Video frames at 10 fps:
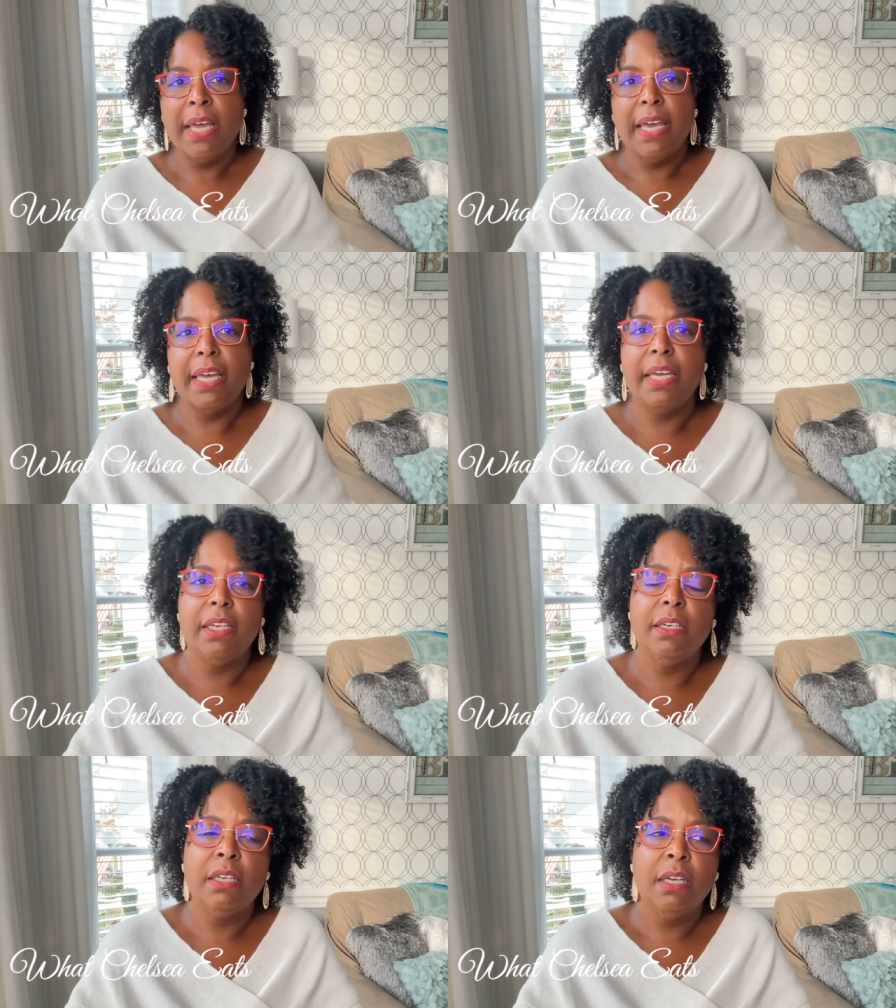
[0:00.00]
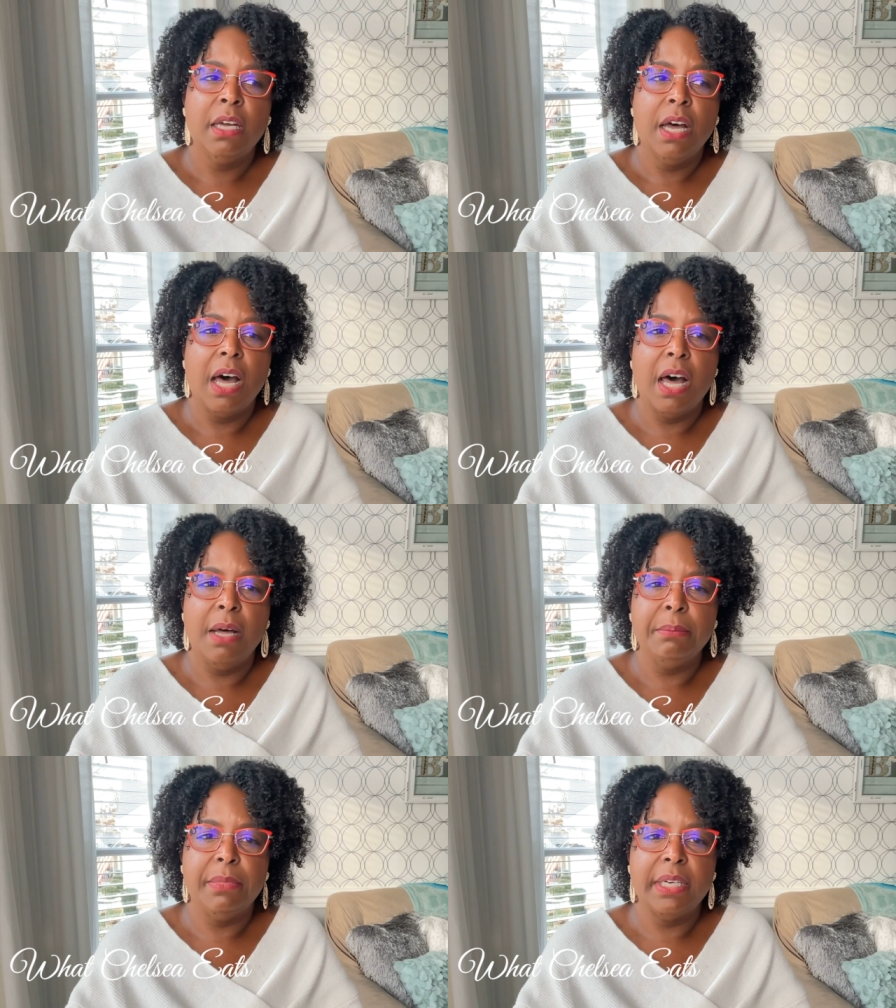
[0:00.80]
And
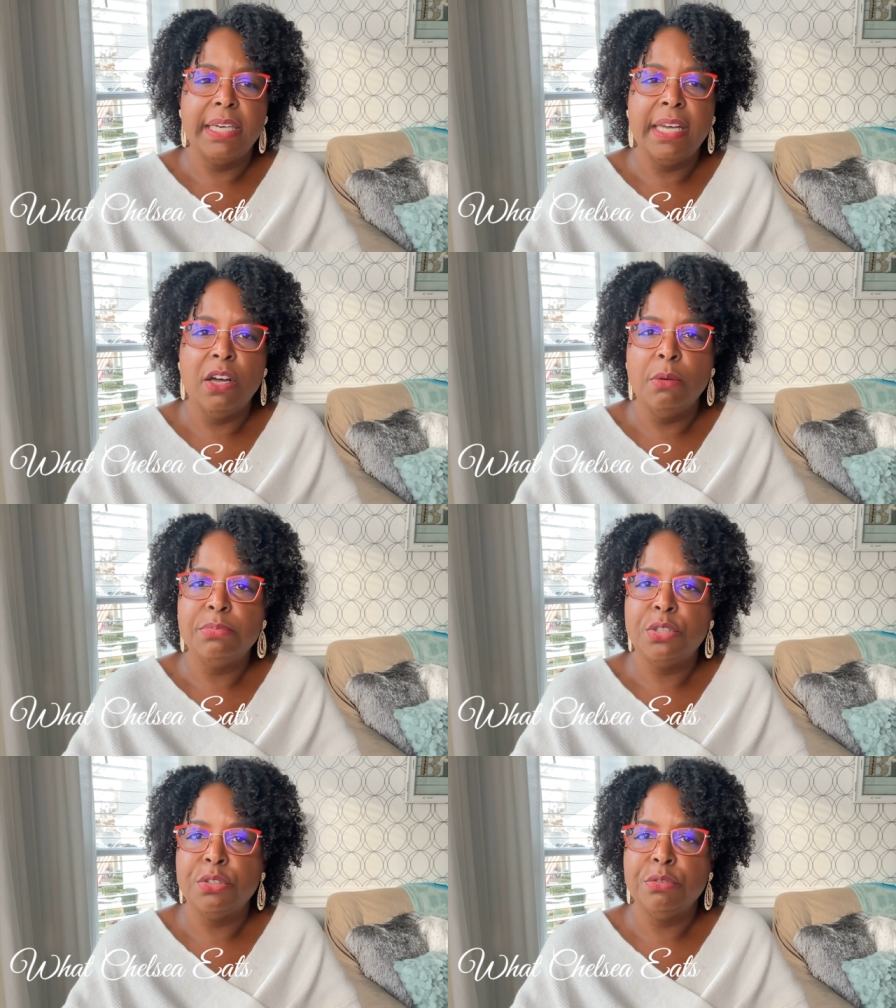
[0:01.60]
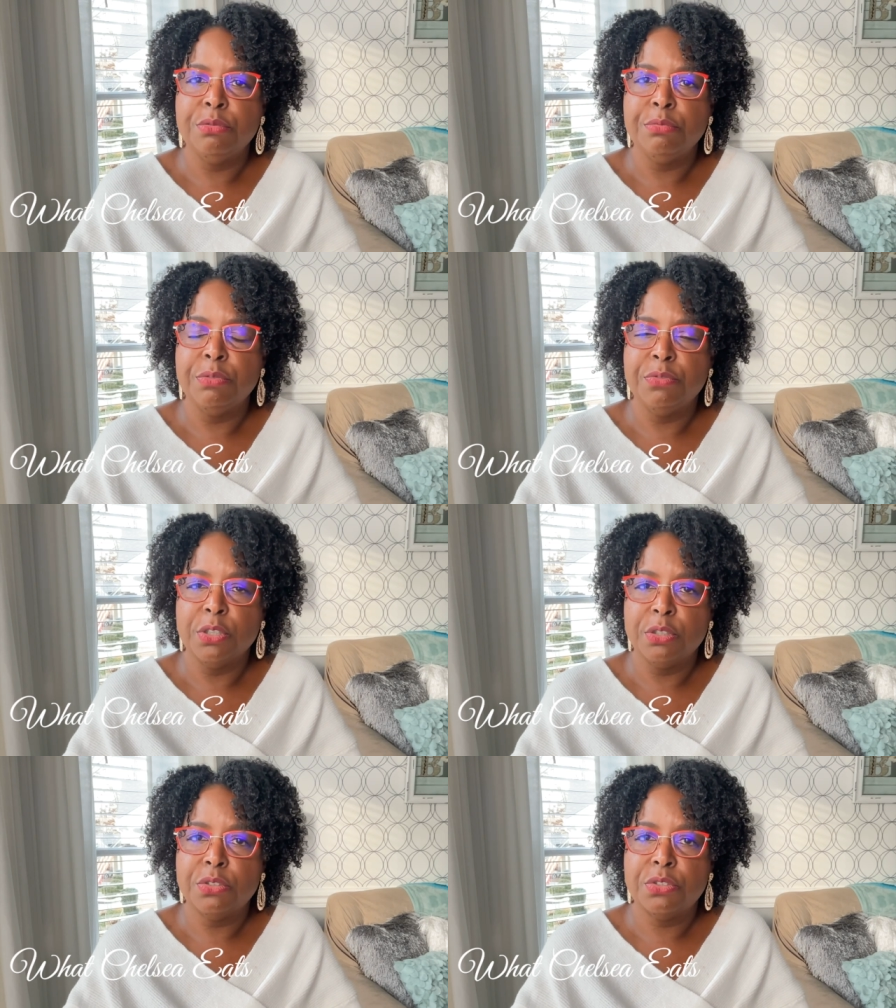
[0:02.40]
um, it helped to
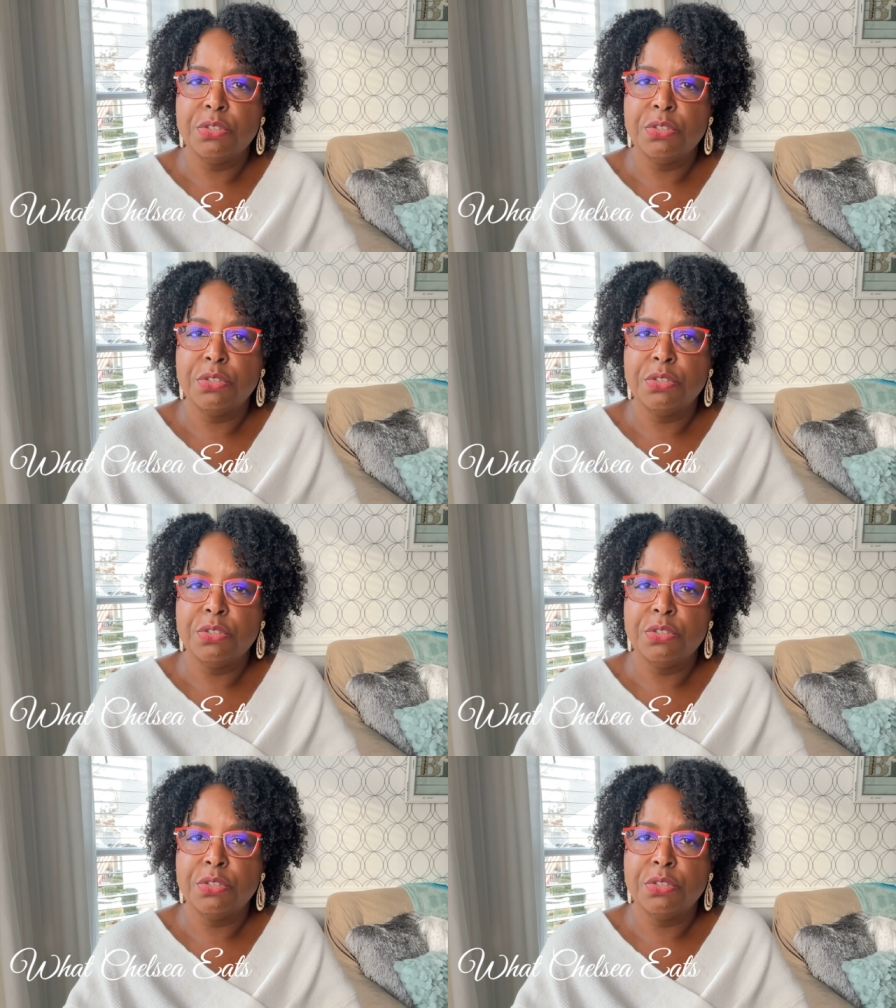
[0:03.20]
reverse